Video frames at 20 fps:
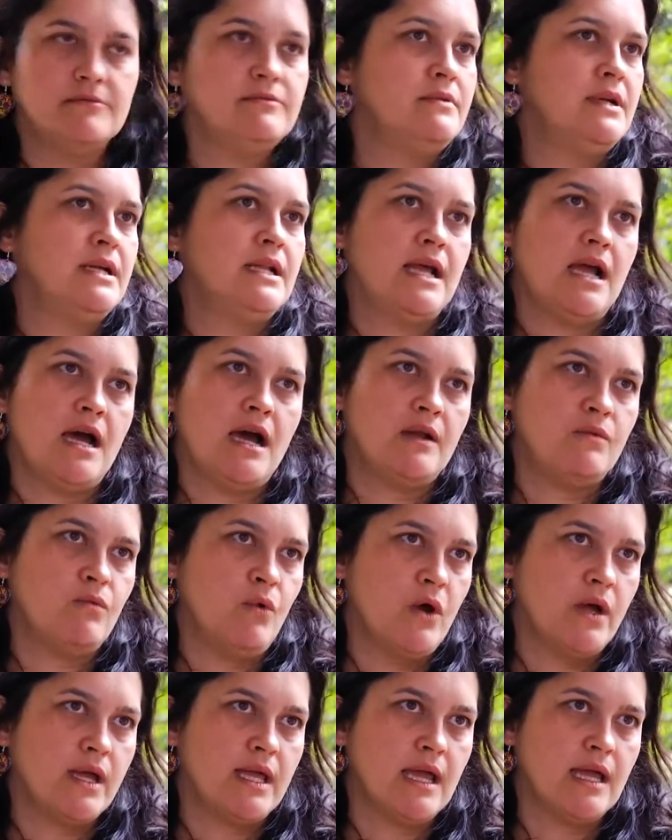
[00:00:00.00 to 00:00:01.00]
really
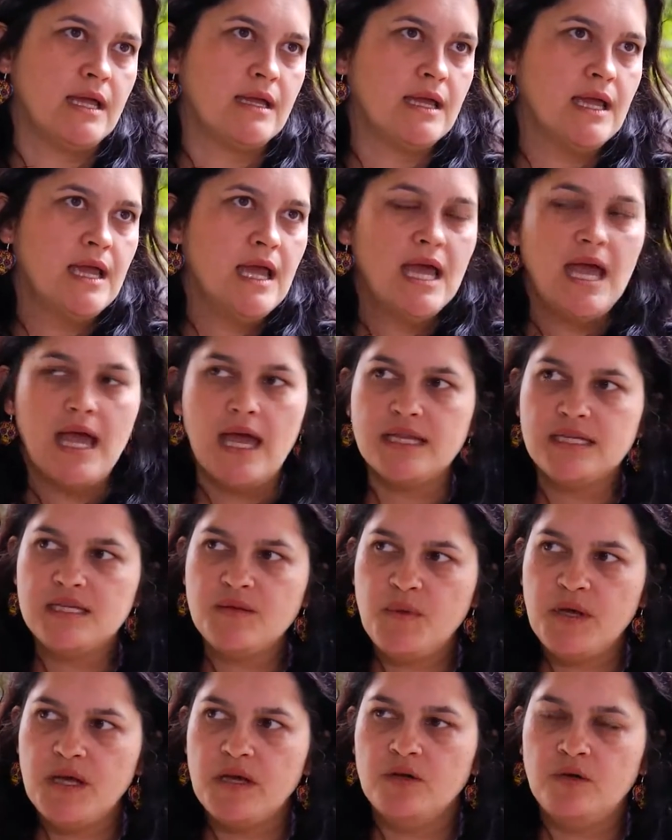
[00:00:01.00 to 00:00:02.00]
hard-working, and to
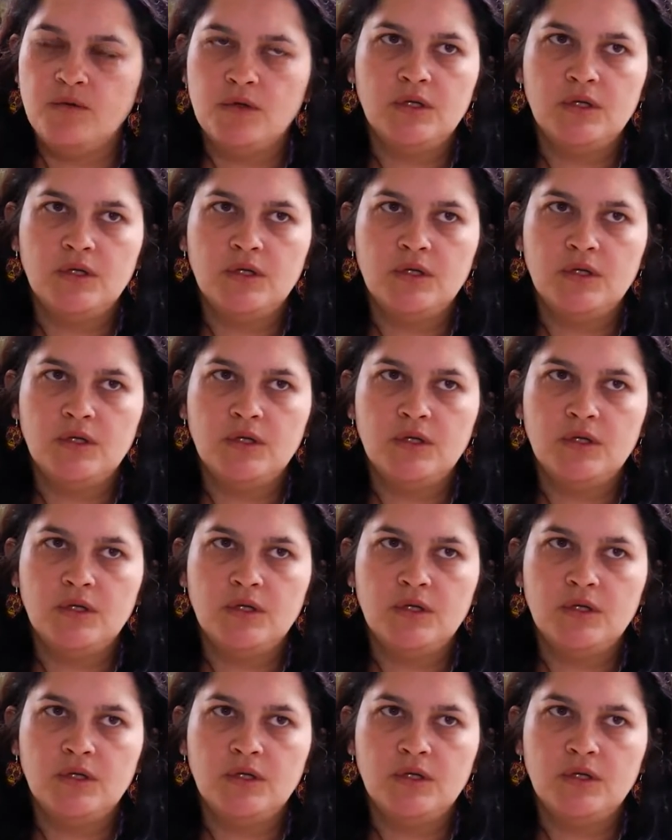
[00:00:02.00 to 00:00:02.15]
be a